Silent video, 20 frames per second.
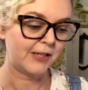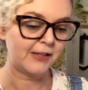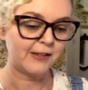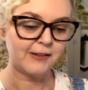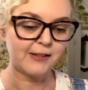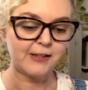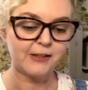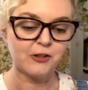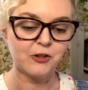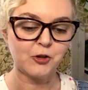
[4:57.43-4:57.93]

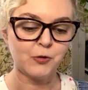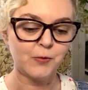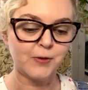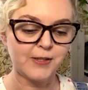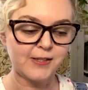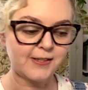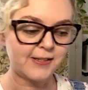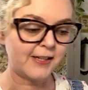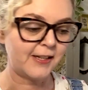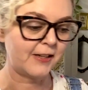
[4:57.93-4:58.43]
anything that you
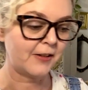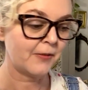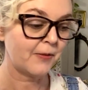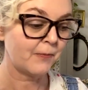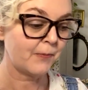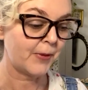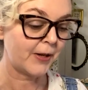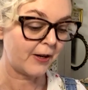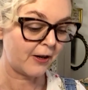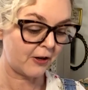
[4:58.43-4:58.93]
want to see.
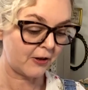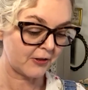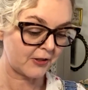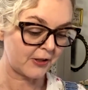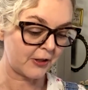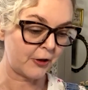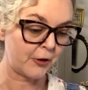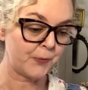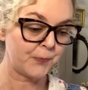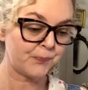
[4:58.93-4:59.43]
But
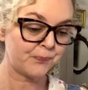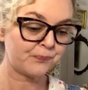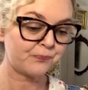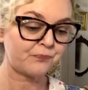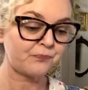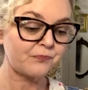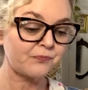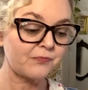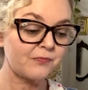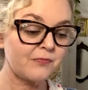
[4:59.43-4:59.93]
also,
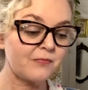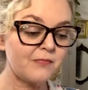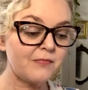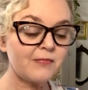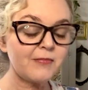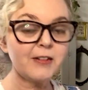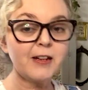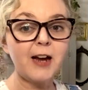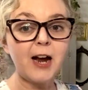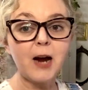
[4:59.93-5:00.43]

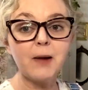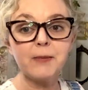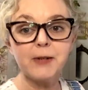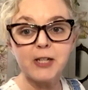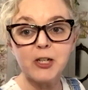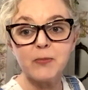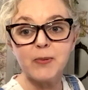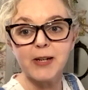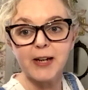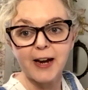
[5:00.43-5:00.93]
I'm
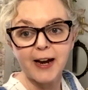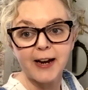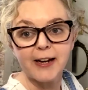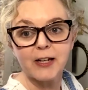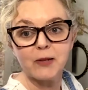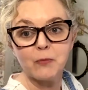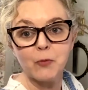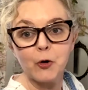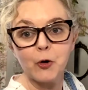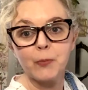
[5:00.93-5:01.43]
going to be
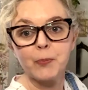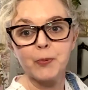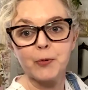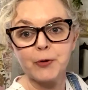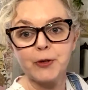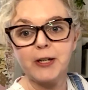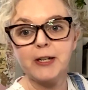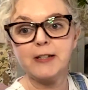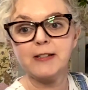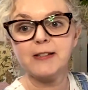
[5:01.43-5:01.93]
adding more
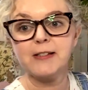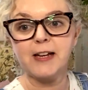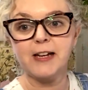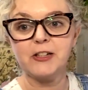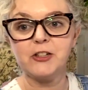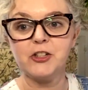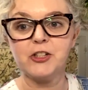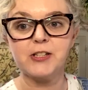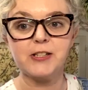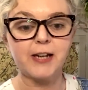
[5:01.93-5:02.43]
prints.
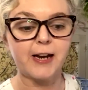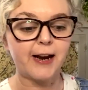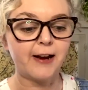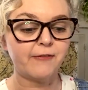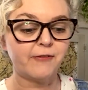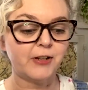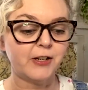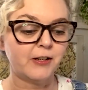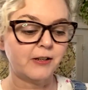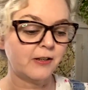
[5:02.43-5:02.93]
I just
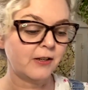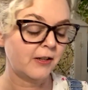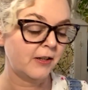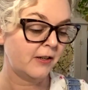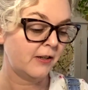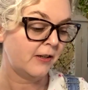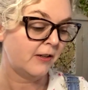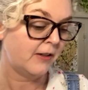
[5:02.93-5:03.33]
haven't,